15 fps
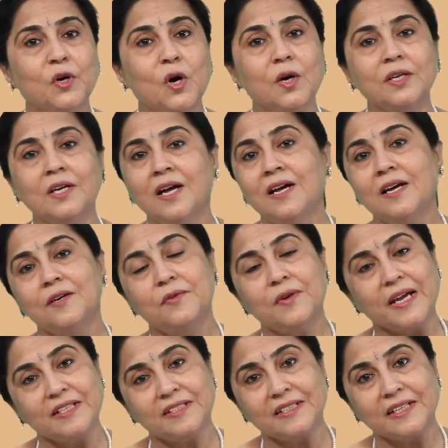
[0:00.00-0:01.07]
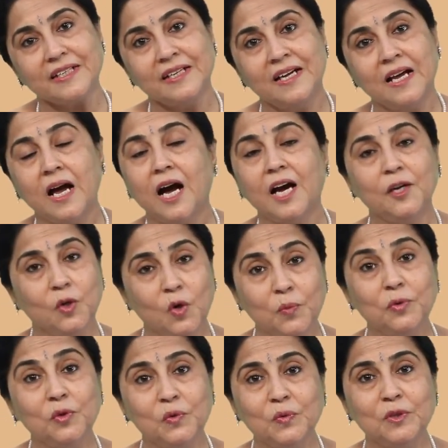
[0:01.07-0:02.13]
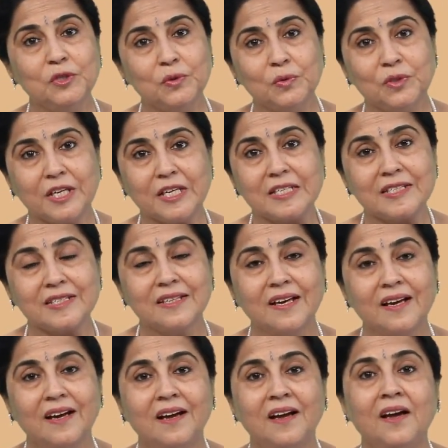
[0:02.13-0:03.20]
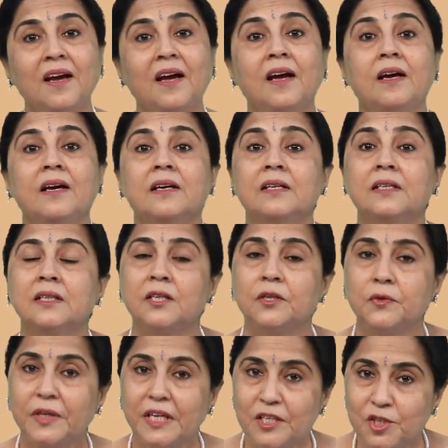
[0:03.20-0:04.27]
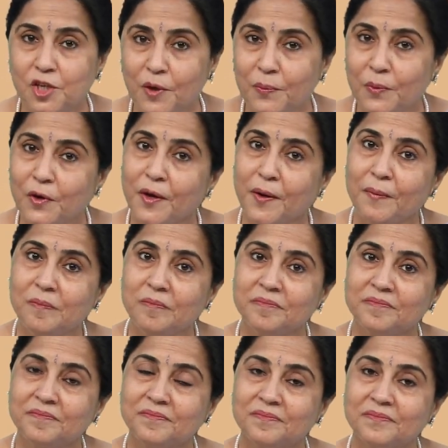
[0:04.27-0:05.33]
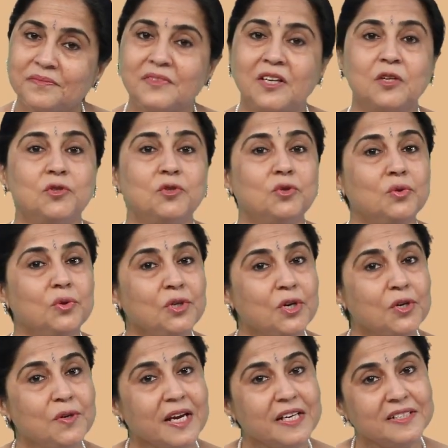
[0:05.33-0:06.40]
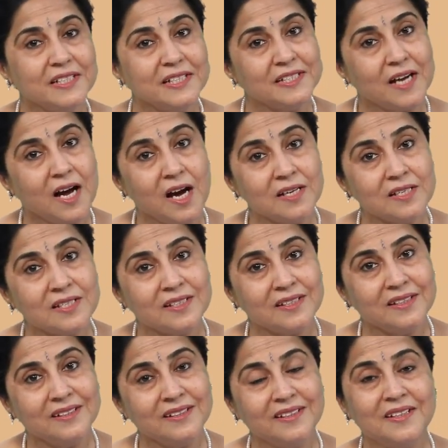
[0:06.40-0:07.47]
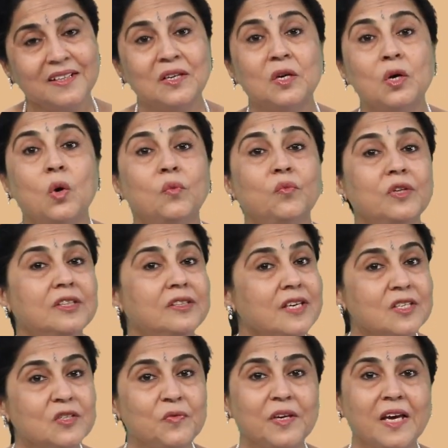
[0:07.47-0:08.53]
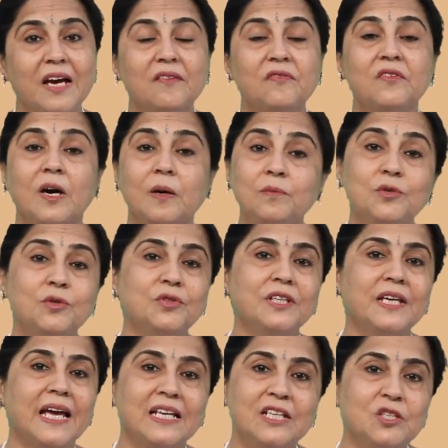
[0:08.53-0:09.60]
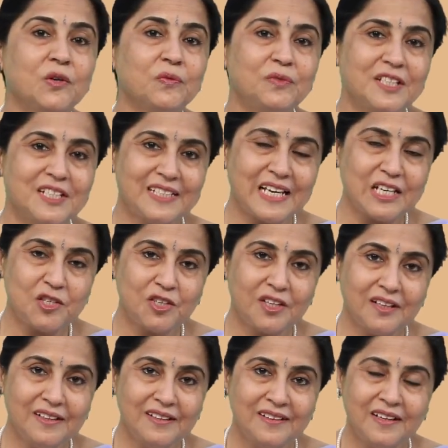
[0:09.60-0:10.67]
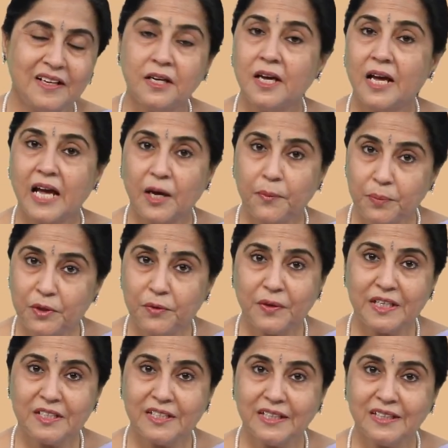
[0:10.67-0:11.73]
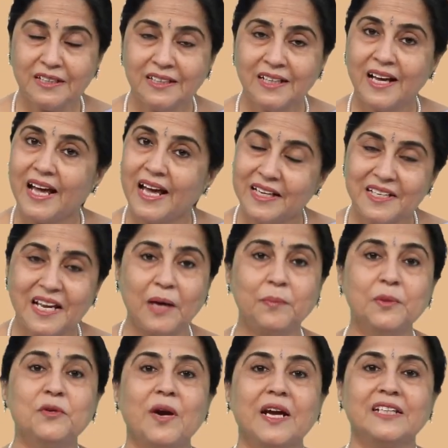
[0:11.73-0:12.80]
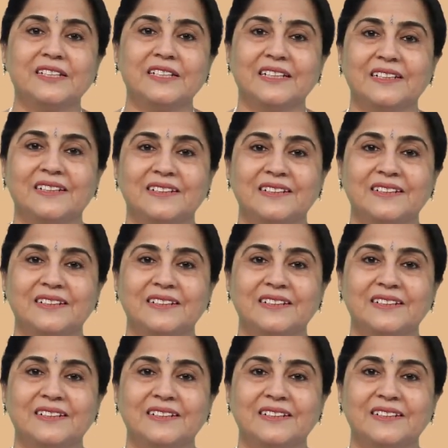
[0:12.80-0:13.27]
your writing. I hope you will do this. Read your poem, do your writing task. With this, we have come to the end of this session. Happy reading and happy writing.